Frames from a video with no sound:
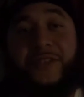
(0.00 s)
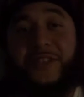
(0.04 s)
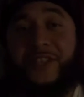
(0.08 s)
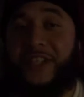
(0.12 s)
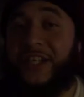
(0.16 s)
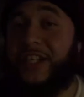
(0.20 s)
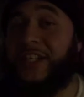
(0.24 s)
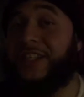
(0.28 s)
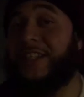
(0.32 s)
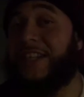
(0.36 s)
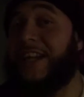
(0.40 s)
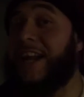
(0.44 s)

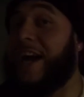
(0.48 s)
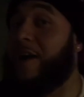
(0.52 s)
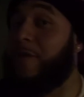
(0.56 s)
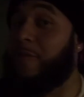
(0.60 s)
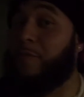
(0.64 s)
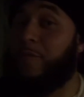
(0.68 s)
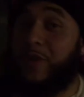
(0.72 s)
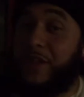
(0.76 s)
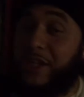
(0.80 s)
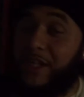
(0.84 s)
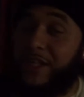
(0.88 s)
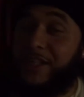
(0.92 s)
shit that I
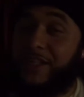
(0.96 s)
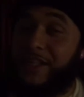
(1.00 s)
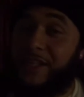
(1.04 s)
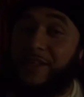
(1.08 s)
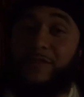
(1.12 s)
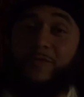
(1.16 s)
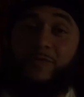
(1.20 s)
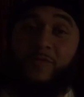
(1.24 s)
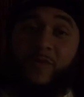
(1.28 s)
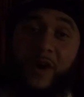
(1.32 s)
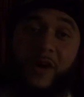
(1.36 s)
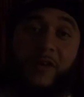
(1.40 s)
really
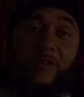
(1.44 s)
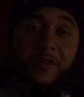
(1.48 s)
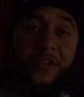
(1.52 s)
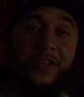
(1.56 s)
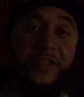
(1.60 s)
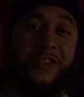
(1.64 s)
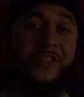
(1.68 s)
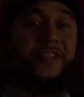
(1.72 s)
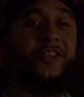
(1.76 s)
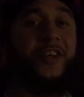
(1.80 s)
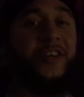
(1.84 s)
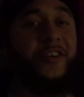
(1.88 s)
didn't want
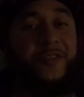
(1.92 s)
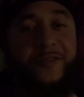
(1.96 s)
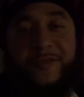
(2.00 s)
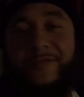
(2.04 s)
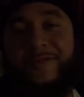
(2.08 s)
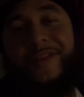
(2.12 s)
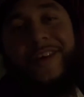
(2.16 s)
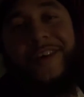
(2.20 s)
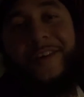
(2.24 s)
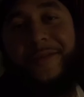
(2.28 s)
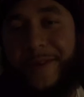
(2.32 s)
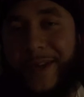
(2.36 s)
to. So you
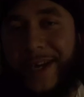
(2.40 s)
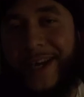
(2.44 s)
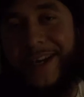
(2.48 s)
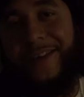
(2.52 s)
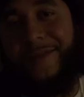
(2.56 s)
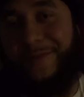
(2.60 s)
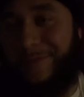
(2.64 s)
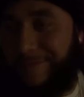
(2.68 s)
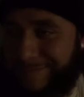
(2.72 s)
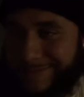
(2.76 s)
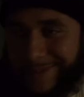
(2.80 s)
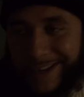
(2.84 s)
know, I
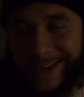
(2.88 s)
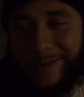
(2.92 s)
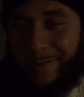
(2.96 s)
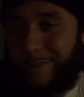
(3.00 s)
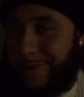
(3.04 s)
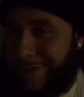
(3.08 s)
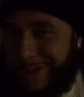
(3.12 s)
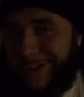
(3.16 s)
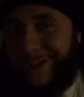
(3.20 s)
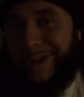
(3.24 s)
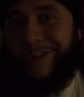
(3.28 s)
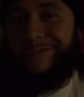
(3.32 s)
didn't, I
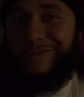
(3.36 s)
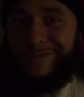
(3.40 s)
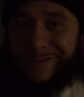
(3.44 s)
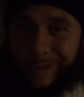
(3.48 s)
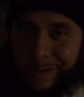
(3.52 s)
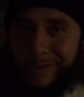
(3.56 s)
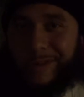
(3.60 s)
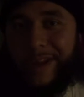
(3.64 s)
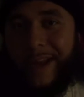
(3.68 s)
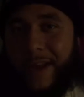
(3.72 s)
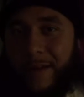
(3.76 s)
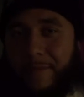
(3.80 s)
didn't want to go
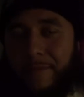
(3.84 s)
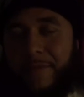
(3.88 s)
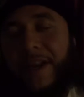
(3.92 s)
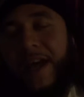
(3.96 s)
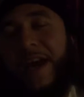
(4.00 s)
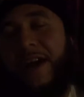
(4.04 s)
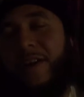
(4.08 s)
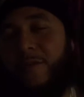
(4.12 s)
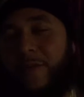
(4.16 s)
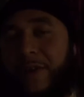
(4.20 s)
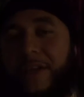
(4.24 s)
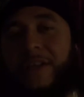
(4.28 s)
through that, but
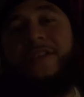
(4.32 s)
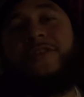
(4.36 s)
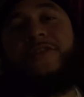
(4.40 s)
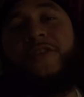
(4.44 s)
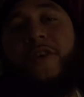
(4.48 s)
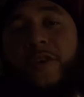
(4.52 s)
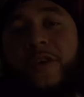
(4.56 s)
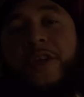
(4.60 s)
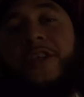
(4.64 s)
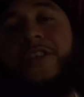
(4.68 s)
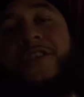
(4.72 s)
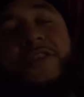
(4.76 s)
I went
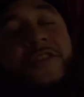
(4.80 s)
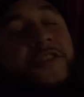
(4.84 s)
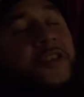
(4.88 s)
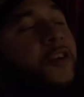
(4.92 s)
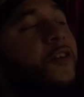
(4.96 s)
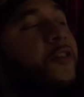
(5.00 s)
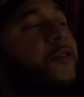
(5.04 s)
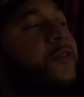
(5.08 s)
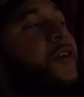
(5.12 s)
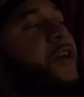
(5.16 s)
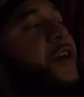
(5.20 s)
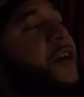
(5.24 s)
through it.
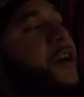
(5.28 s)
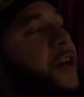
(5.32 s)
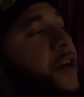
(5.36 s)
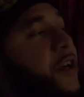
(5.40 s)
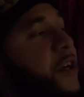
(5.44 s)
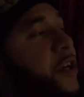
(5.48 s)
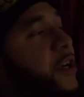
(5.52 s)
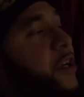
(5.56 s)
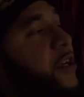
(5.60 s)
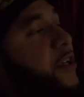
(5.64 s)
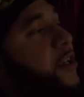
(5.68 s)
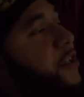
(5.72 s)
So
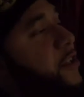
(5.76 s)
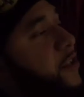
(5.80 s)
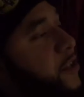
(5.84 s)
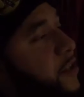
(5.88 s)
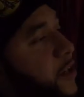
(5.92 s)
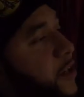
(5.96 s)
you